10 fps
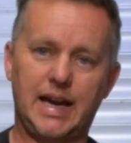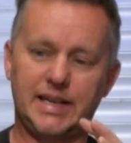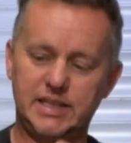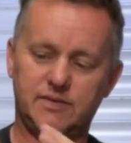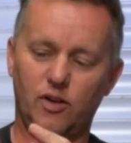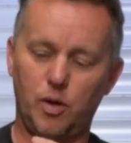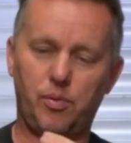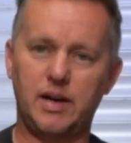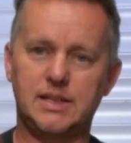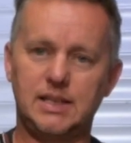and it's
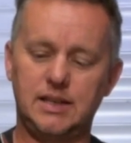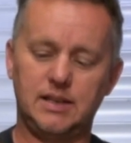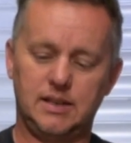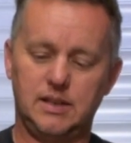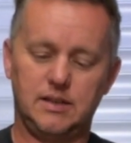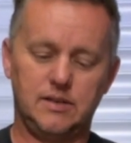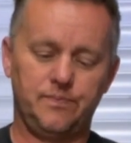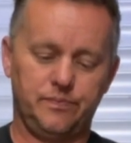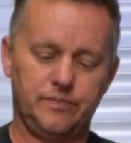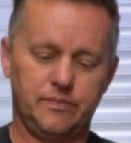vibrating.
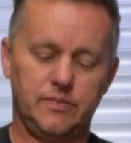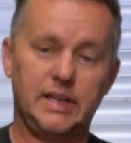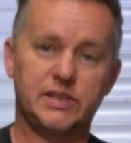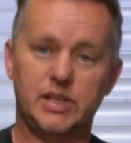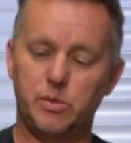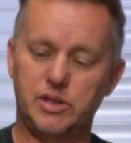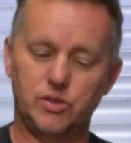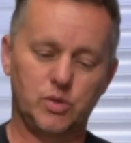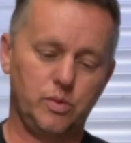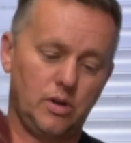Let's see what it
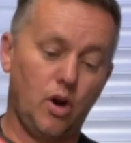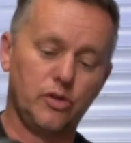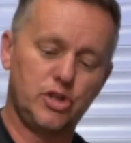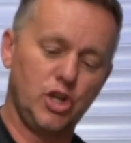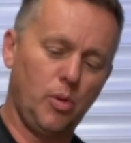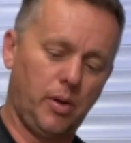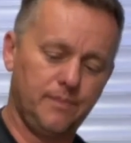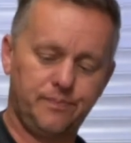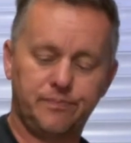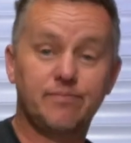does on the job.
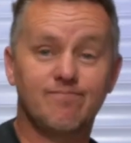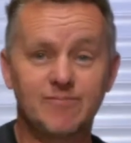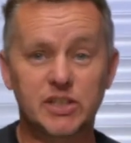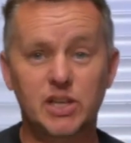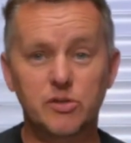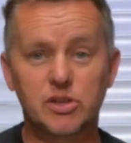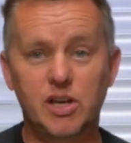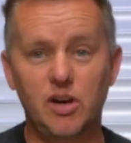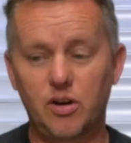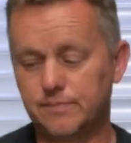Let's go to the
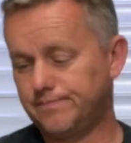car.